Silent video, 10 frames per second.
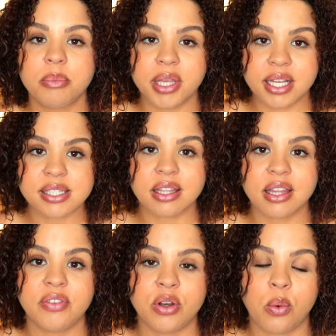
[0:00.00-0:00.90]
because I
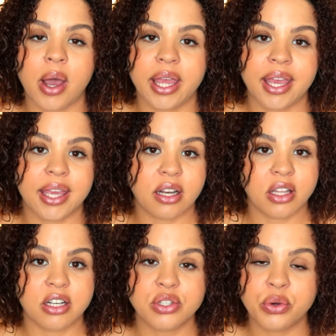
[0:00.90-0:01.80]
live in Hawaii, I get a
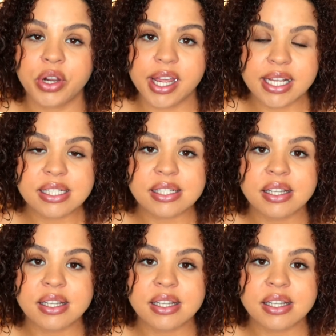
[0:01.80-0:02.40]
lot of tourists.